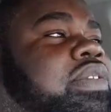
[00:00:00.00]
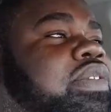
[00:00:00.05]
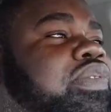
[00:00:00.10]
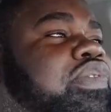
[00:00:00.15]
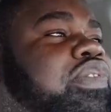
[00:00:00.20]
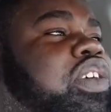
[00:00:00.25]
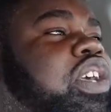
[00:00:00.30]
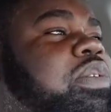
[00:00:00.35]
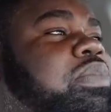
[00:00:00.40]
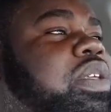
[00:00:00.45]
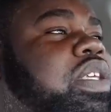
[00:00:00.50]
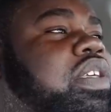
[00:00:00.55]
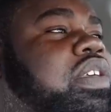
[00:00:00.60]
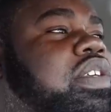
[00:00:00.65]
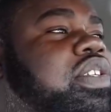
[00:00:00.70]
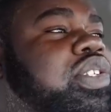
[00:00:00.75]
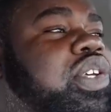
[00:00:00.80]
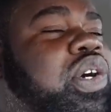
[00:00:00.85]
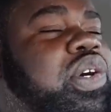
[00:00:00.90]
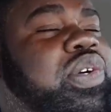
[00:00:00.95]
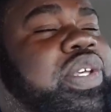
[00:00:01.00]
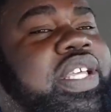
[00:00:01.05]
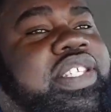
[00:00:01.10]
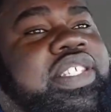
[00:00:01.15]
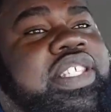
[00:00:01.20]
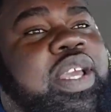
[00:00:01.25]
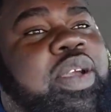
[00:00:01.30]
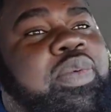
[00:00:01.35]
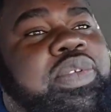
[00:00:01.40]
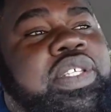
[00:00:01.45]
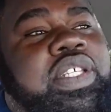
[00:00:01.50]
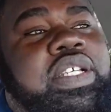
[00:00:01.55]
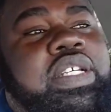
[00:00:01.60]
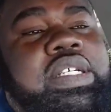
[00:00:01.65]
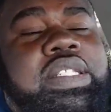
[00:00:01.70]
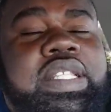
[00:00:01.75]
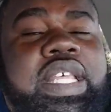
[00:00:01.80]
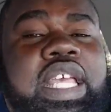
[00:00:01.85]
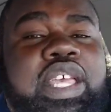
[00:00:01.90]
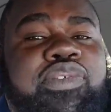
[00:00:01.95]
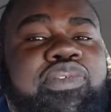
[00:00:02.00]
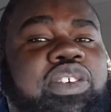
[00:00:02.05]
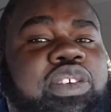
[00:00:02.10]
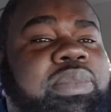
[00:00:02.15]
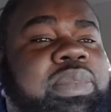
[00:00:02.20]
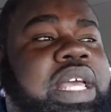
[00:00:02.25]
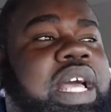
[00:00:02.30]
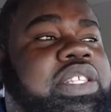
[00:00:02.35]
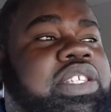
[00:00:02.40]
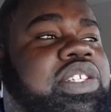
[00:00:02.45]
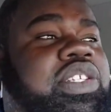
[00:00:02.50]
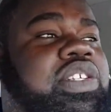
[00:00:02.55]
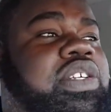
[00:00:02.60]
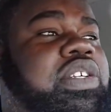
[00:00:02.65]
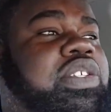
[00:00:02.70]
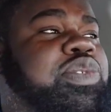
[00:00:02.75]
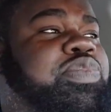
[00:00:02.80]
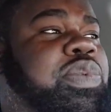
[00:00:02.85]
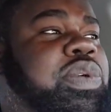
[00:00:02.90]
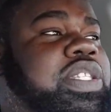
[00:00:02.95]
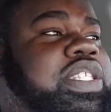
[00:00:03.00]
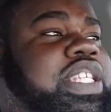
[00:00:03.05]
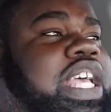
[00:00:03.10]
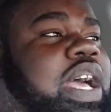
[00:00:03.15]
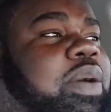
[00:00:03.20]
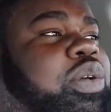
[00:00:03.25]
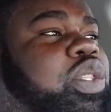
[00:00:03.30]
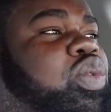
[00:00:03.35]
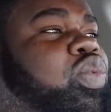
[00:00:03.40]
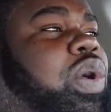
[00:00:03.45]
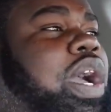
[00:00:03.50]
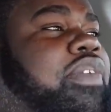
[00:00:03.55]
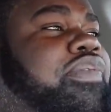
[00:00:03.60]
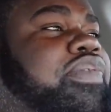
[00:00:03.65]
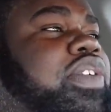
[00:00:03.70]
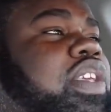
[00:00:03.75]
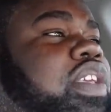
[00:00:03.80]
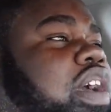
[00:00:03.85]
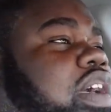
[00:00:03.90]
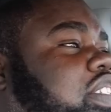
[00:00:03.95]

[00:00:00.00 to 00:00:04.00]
feel me? So yesterday was a good day, you feel me? I chilled, spent time with the wifey, you know